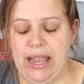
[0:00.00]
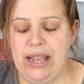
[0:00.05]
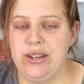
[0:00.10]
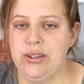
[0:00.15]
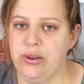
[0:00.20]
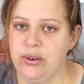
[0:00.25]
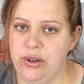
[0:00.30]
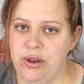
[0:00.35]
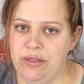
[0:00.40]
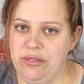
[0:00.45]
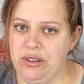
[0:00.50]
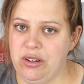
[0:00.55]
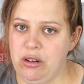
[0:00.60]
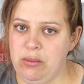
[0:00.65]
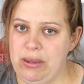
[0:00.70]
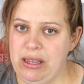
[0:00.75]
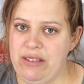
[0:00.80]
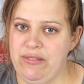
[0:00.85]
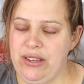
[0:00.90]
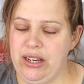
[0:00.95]
I don't know if there
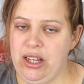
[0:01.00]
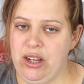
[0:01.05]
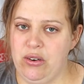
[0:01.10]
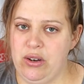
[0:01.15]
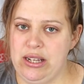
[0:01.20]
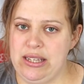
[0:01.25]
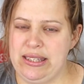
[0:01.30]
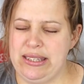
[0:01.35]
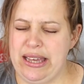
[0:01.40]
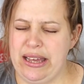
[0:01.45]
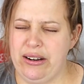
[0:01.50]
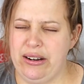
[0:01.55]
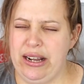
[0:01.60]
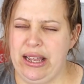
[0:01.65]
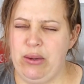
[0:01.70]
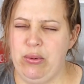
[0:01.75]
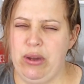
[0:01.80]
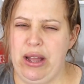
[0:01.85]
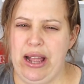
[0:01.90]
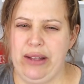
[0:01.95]
will be a video on
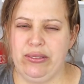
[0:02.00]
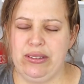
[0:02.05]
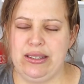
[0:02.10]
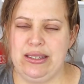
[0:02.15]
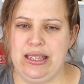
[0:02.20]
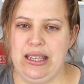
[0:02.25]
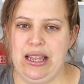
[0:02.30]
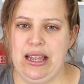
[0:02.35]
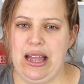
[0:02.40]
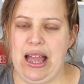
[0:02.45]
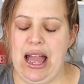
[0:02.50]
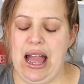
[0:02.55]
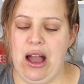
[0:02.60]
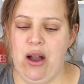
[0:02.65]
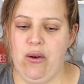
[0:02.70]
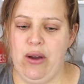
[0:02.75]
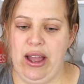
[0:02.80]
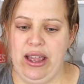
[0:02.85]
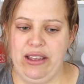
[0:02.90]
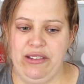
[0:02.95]
Saturday. We'll have to see
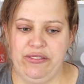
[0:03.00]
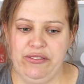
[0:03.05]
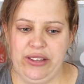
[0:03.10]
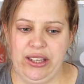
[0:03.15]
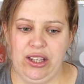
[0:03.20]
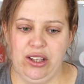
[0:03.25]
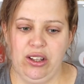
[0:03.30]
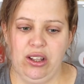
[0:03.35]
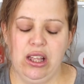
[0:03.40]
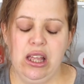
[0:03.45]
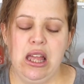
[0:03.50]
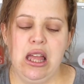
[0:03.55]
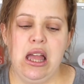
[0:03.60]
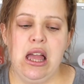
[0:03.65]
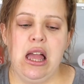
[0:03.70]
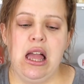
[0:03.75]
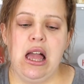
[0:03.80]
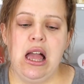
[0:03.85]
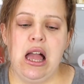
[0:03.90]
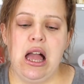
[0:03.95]
how I feel.
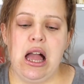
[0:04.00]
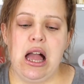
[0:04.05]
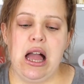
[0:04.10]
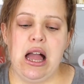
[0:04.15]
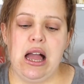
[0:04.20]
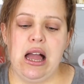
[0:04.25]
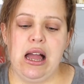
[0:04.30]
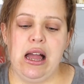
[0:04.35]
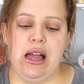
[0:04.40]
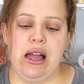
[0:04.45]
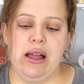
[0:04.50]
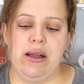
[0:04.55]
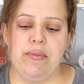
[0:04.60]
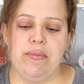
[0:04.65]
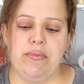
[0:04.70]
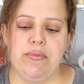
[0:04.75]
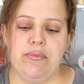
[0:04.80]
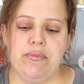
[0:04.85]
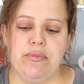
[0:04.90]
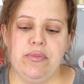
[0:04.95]

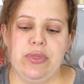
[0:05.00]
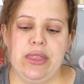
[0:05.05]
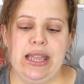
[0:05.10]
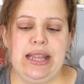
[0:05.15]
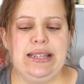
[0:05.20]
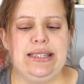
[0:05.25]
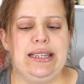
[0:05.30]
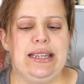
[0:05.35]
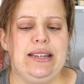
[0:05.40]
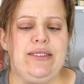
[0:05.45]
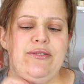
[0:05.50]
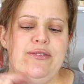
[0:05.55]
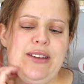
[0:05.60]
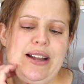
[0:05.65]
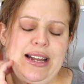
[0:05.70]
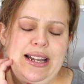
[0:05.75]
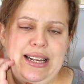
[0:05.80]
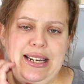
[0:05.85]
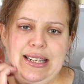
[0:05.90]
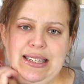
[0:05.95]
They did
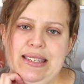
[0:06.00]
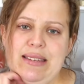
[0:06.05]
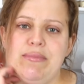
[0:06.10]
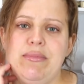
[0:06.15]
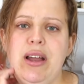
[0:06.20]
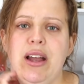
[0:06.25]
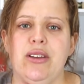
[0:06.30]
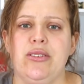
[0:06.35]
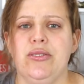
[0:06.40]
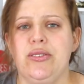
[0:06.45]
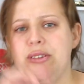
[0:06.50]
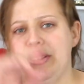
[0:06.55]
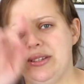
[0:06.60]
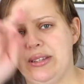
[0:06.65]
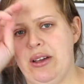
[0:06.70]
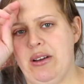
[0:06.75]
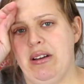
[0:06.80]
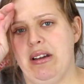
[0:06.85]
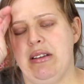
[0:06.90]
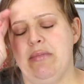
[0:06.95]
find some
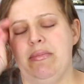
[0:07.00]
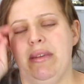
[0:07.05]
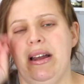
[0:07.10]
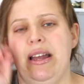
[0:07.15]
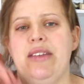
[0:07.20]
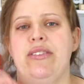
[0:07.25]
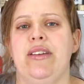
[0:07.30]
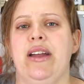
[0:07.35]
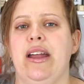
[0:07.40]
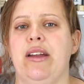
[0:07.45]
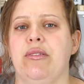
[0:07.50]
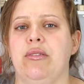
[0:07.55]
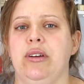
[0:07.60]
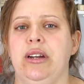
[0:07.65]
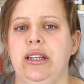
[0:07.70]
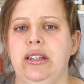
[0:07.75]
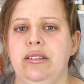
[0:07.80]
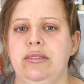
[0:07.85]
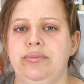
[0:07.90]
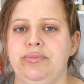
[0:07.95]
nodules on my
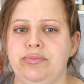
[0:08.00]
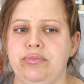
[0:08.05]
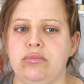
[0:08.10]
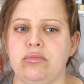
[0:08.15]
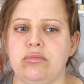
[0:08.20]
thyroid